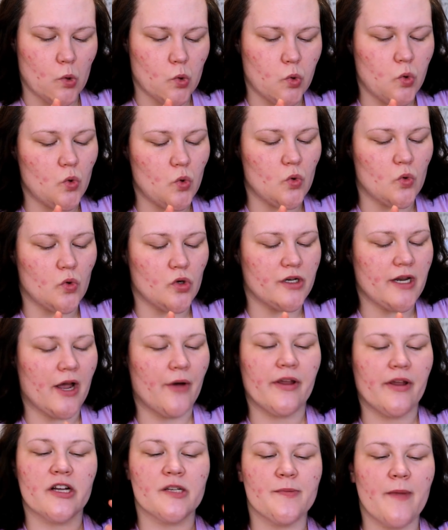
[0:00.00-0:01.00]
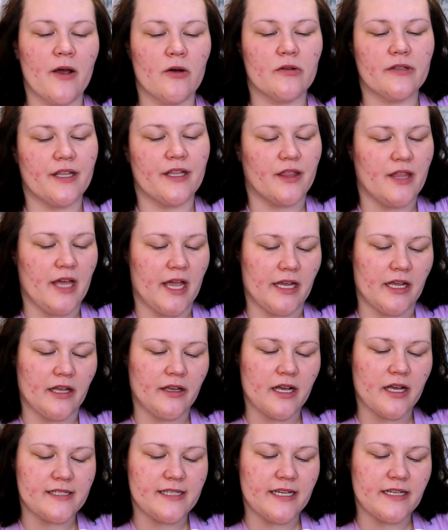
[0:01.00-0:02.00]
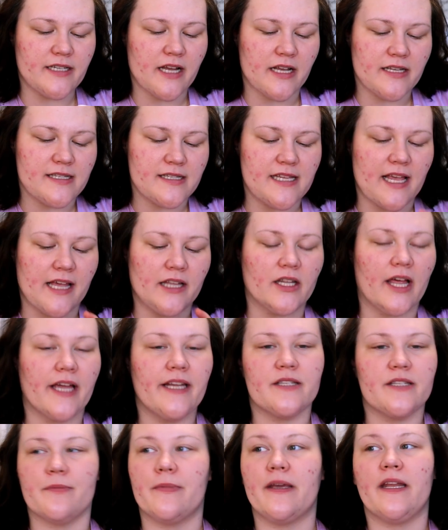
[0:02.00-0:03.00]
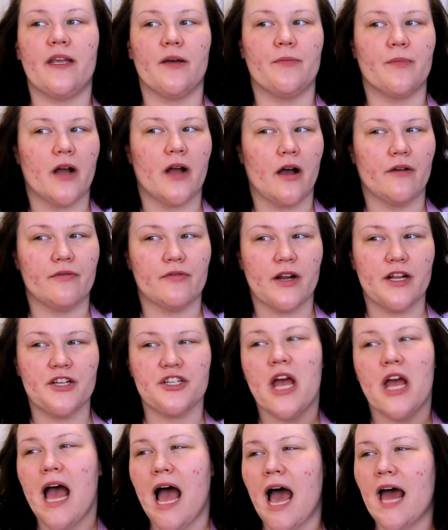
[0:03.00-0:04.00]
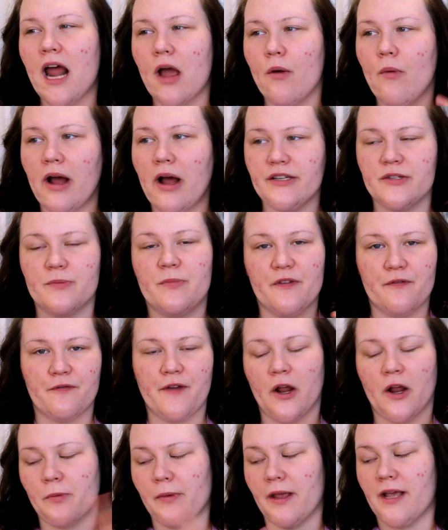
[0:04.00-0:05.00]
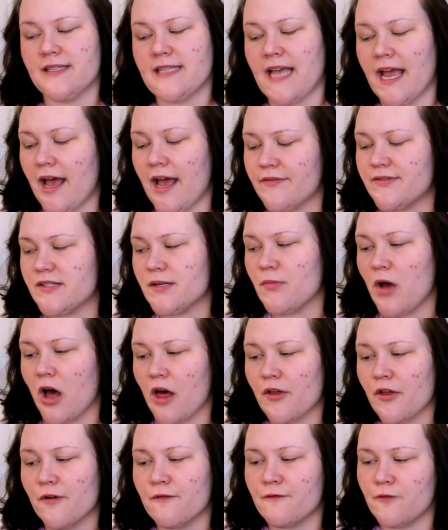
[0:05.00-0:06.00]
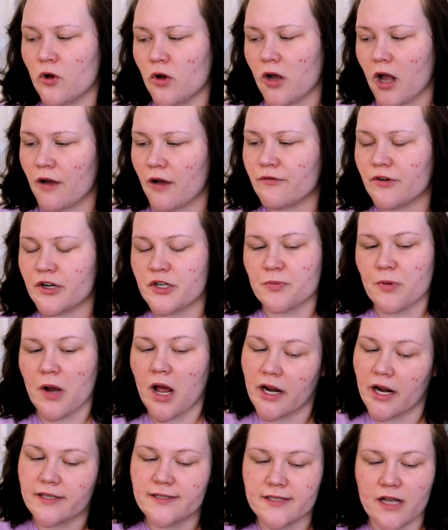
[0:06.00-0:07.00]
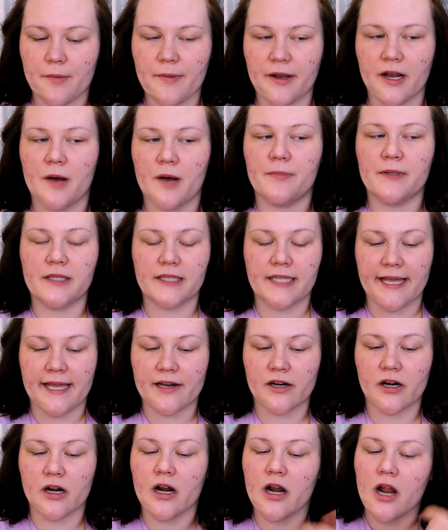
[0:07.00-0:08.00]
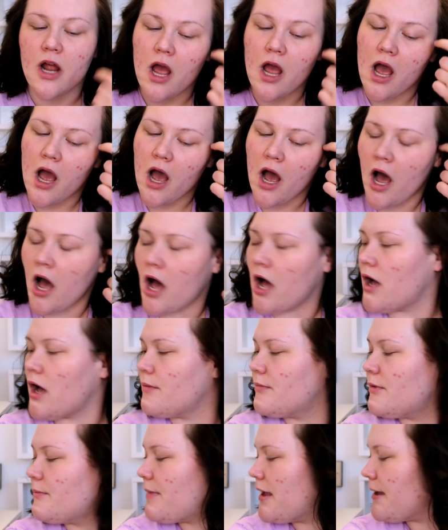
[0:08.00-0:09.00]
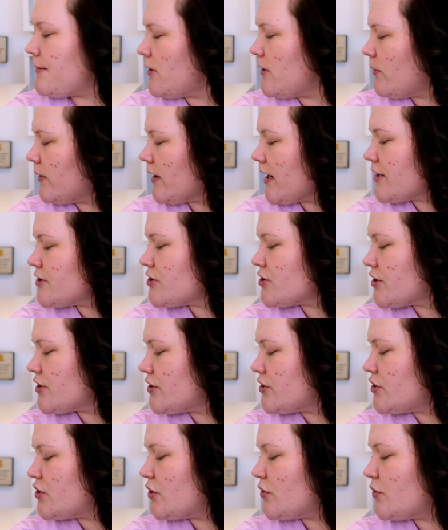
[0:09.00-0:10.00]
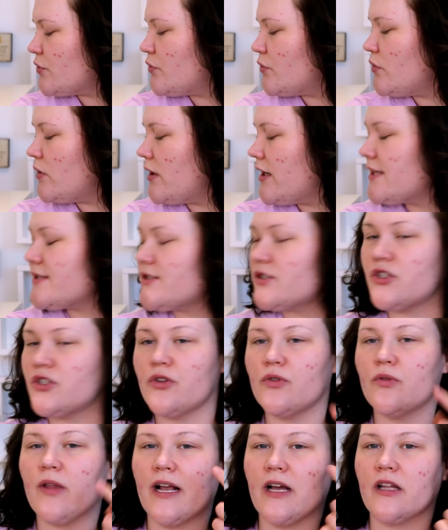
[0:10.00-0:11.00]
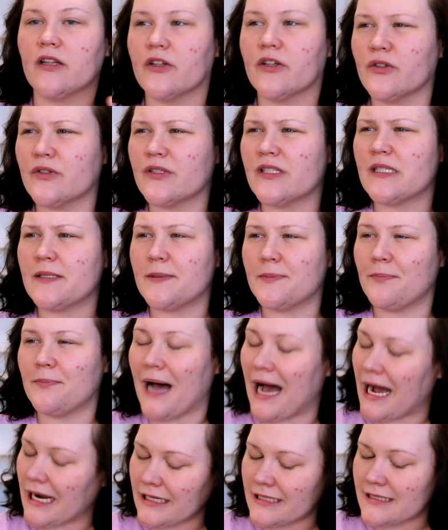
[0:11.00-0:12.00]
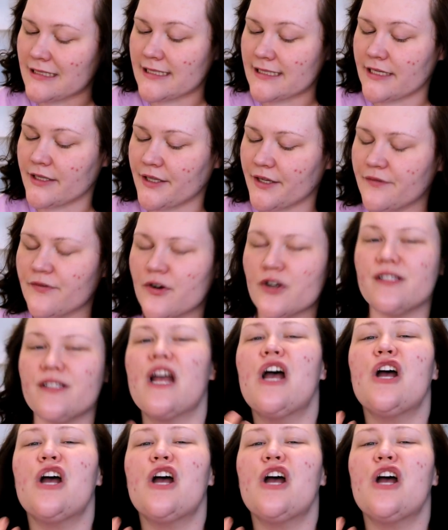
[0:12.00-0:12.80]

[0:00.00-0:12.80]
Whew. Now, here's my only thing, because it does say light to medium coverage, and I want to be fair because I have some other full coverage products coming up later. Um, maybe what I should do is do like a little spot concealing first,